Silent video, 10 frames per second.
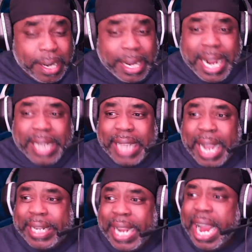He said,
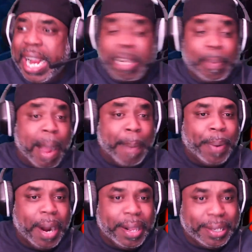These are my
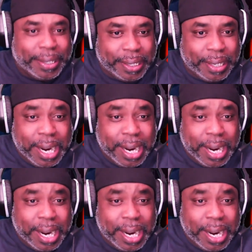brothers.